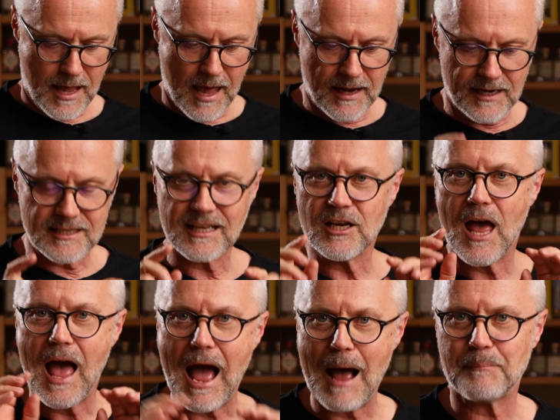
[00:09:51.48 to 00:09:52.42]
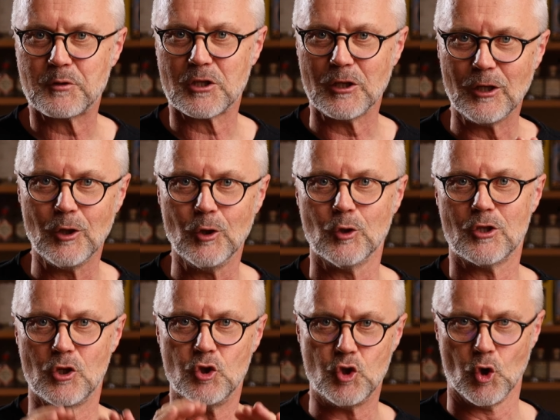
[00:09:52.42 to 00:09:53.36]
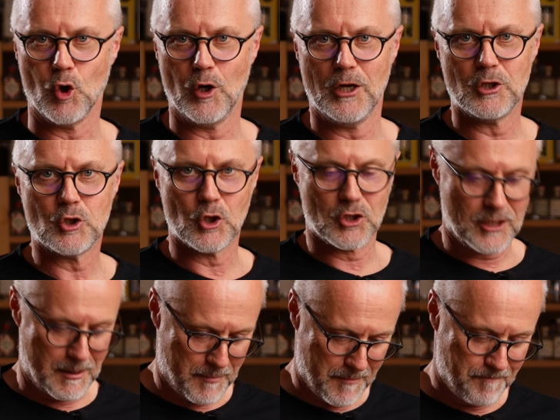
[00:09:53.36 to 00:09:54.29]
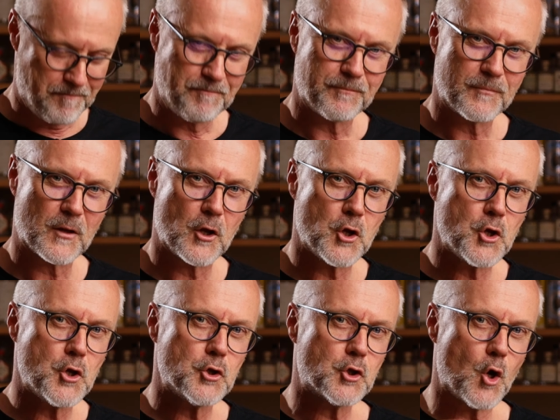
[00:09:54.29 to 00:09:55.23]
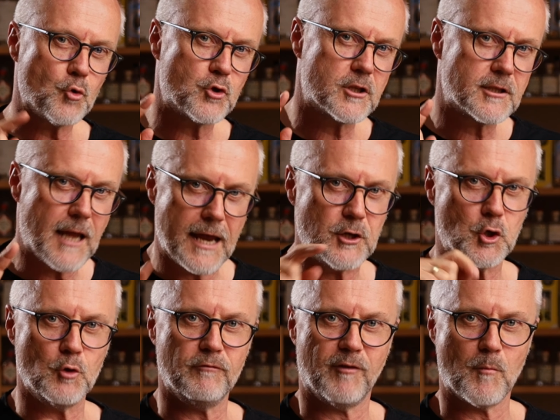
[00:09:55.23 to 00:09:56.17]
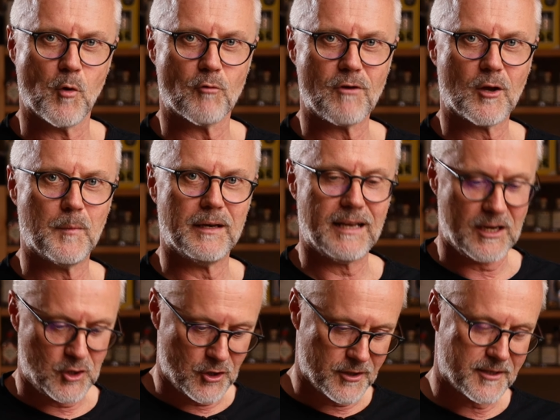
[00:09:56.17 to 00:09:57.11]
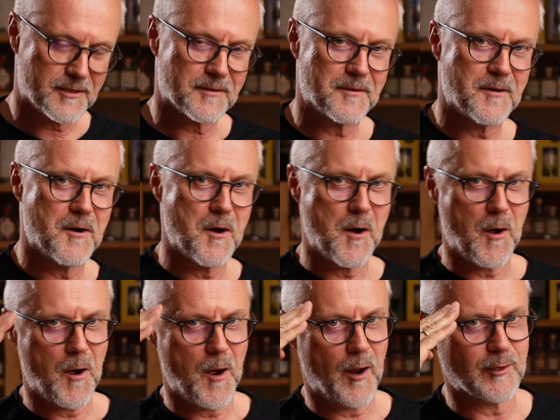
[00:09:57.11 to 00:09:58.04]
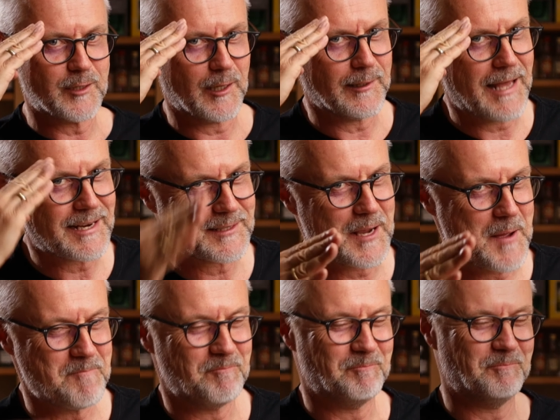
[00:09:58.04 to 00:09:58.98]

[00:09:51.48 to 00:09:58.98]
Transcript: And it is an absolute joy to sip. So stay tuned for more recommendations. Until next time.